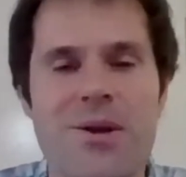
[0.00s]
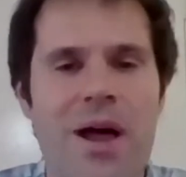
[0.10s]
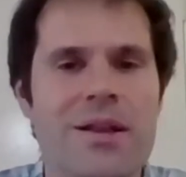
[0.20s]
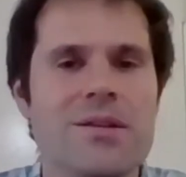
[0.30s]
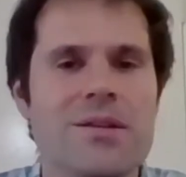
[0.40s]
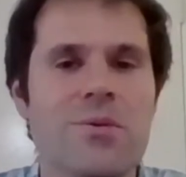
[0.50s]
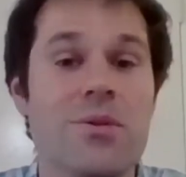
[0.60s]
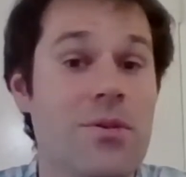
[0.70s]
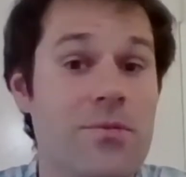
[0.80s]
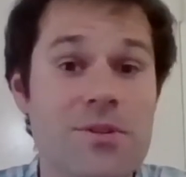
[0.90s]
you had to do
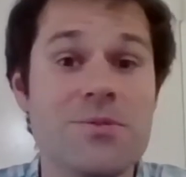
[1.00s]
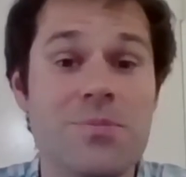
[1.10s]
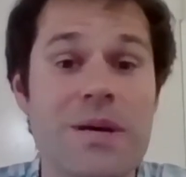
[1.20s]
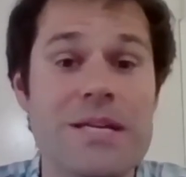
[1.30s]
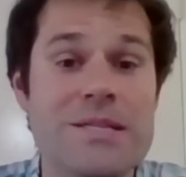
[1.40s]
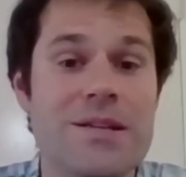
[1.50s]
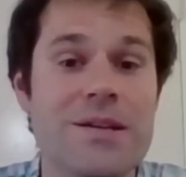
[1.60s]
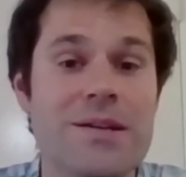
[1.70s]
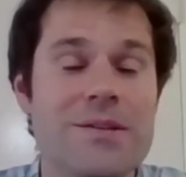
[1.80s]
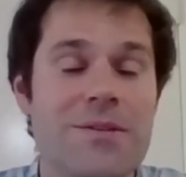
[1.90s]
in the first place
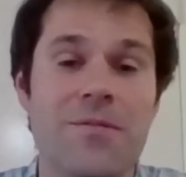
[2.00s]
to